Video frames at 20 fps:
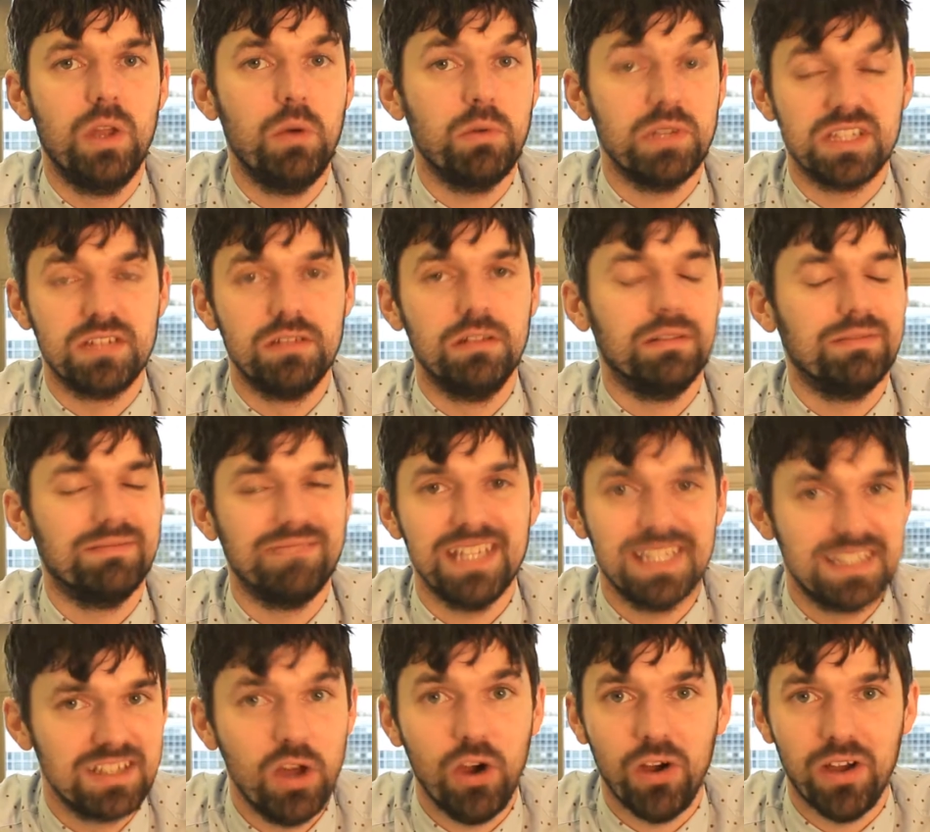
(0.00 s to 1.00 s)
No, it's
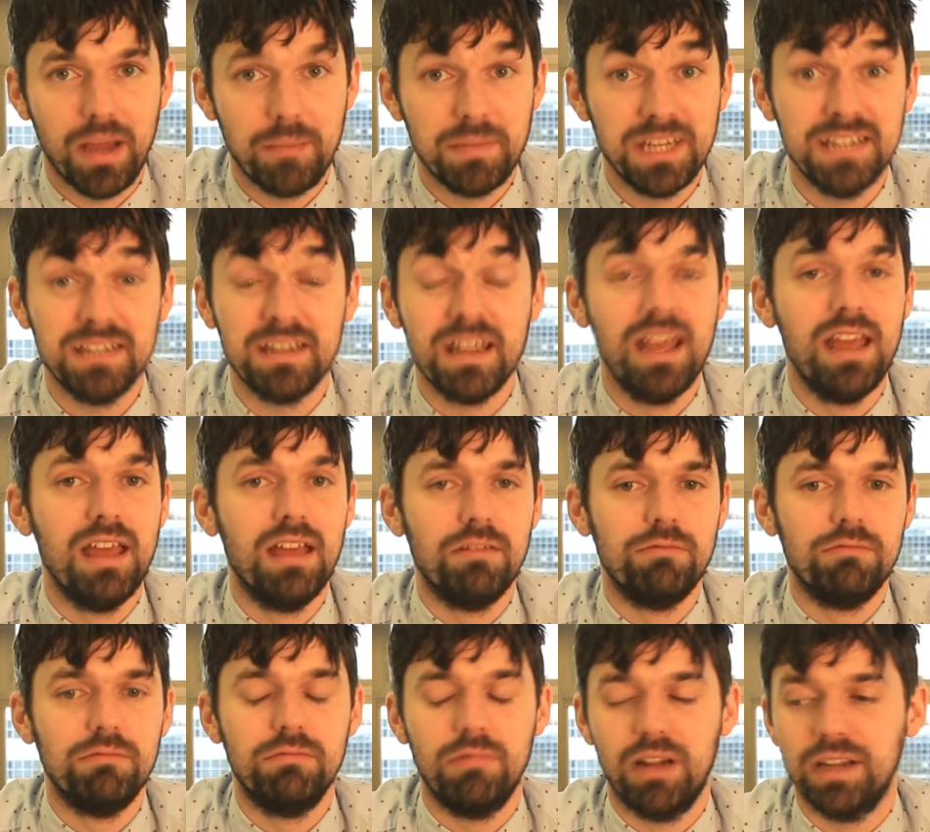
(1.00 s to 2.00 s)
not. I mean,
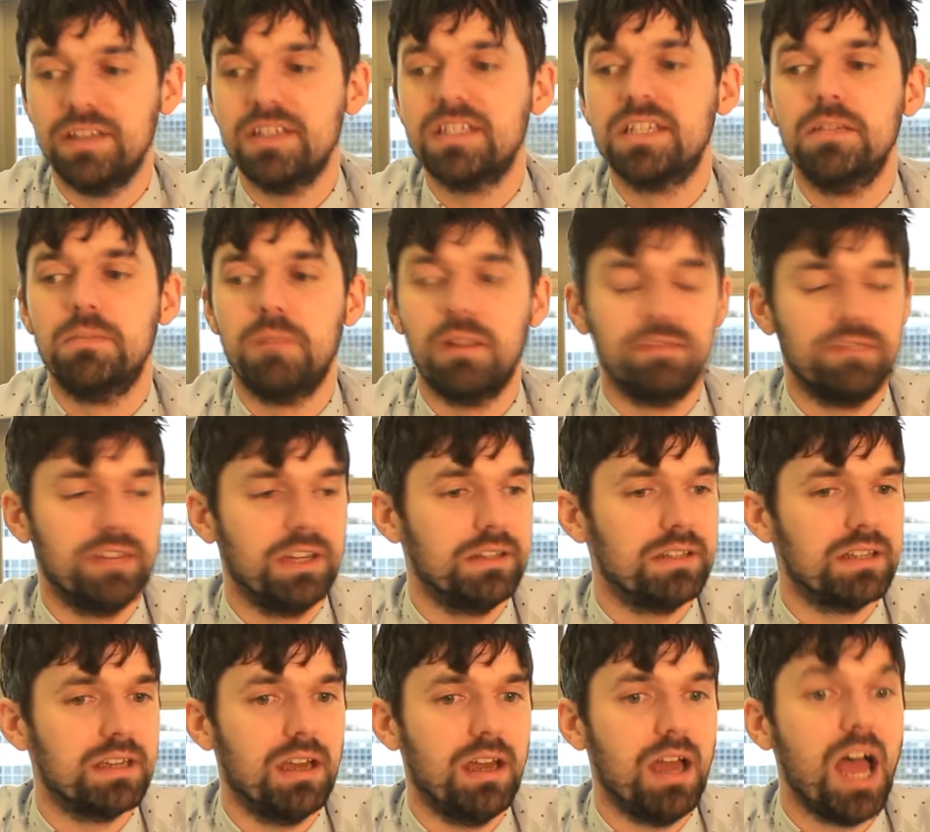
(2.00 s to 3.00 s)
right, this is
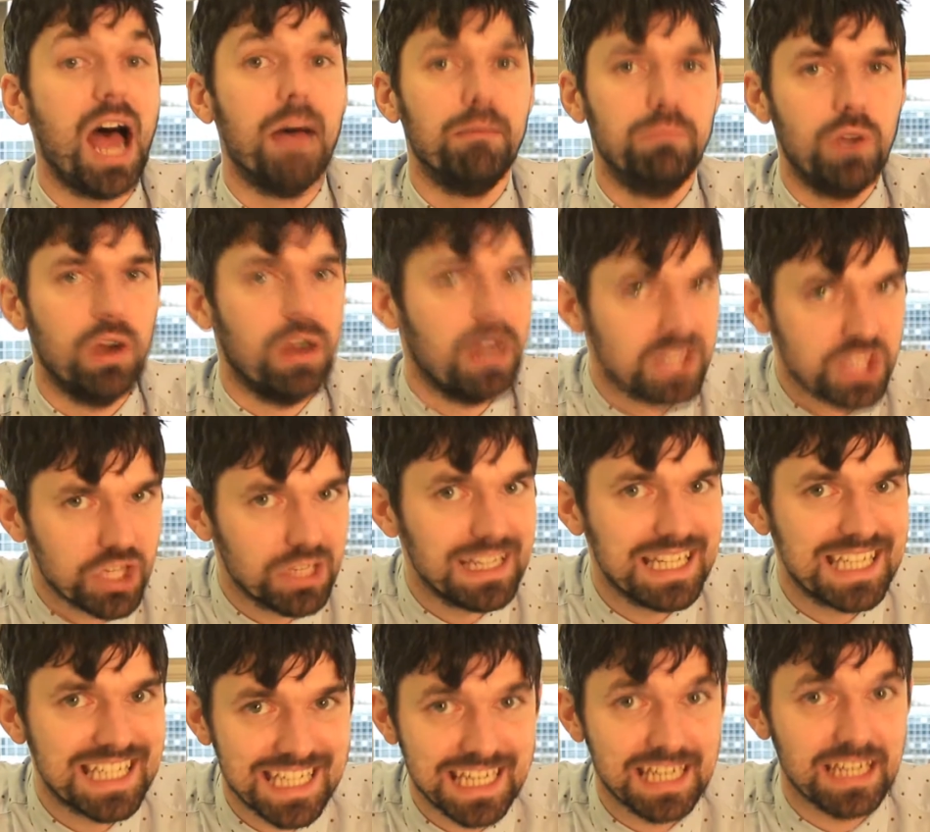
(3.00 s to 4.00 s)
backfired. I'm not
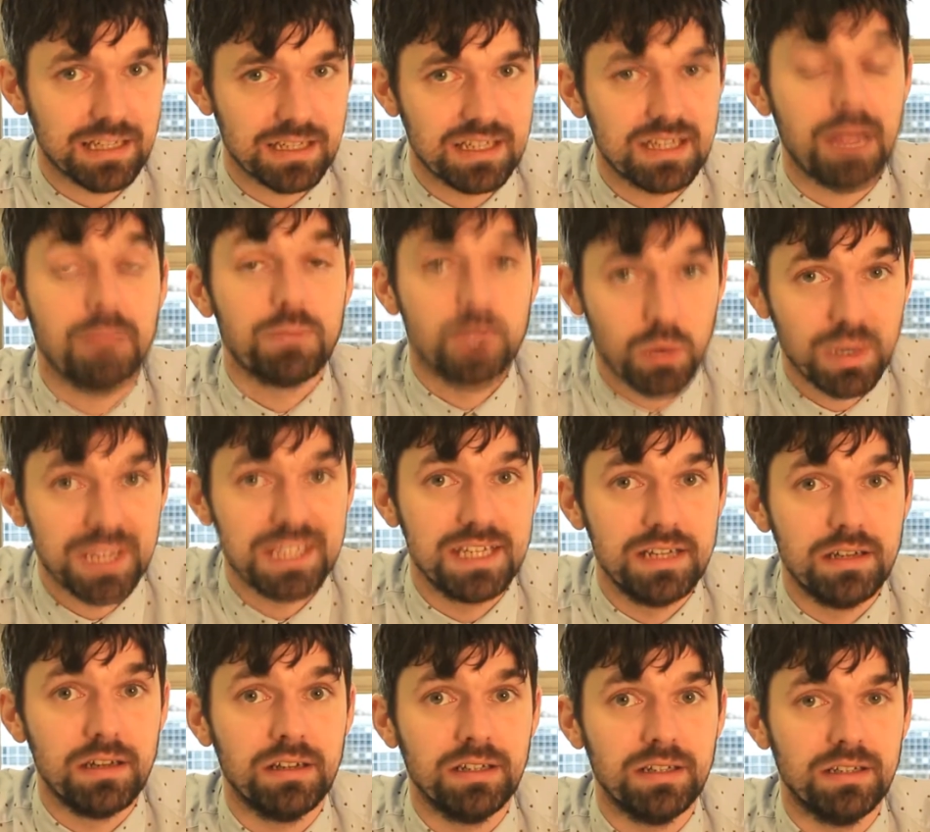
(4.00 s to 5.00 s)
actually six, I'm
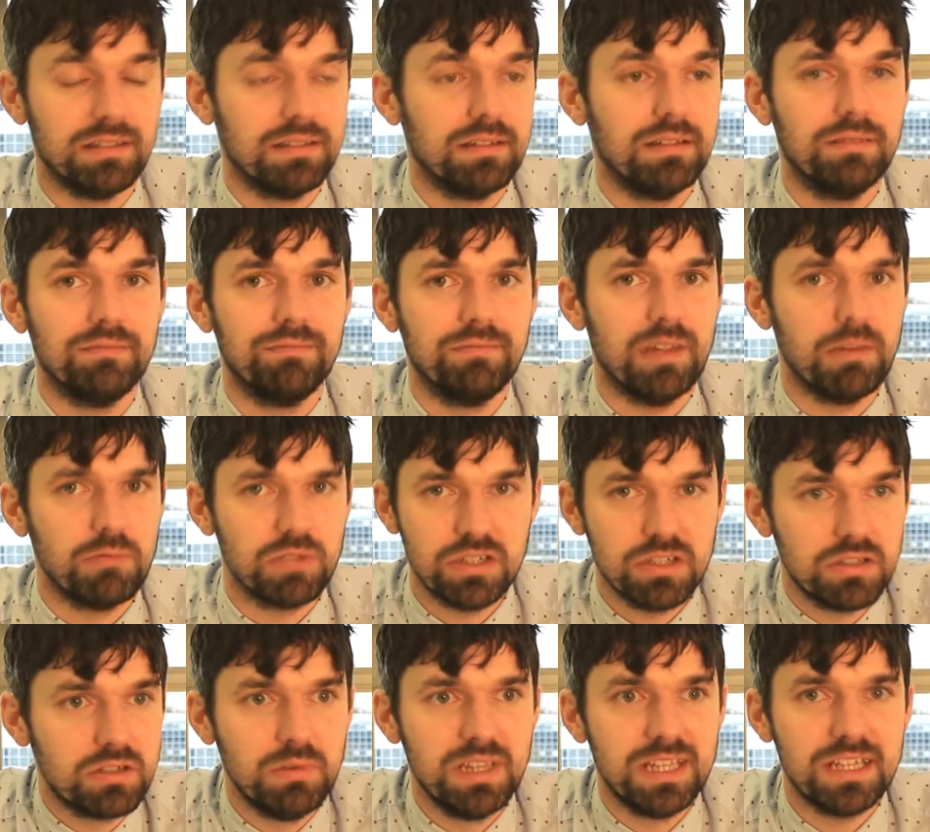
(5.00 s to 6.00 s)
29. I was
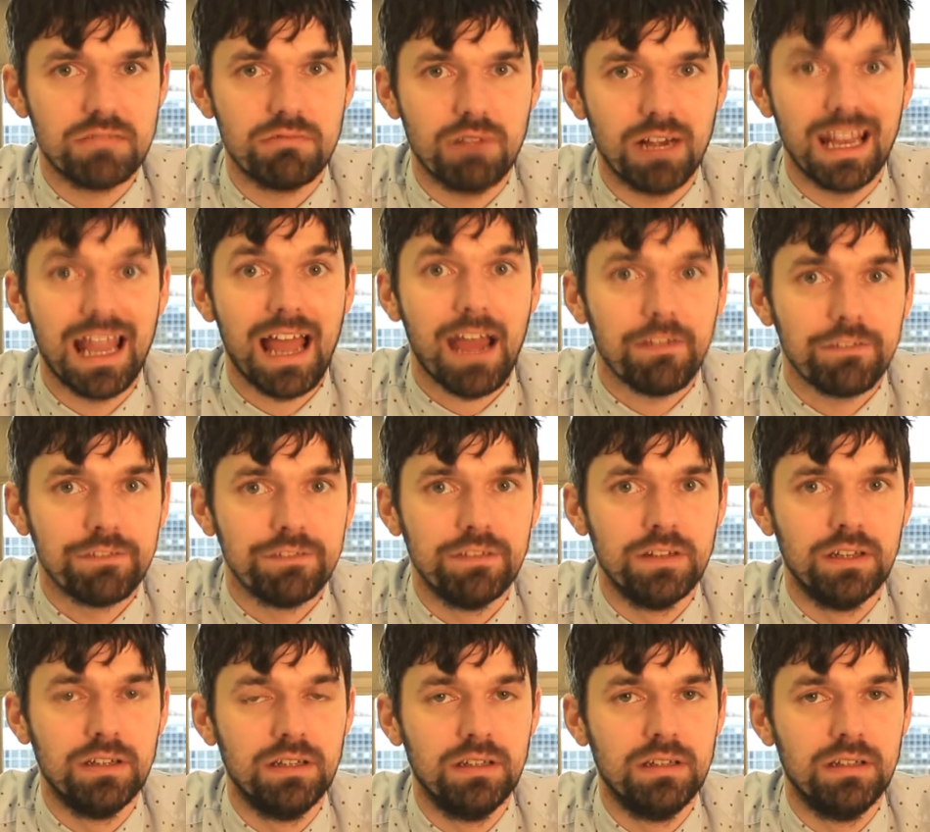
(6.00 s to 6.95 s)
just doing this for a laugh.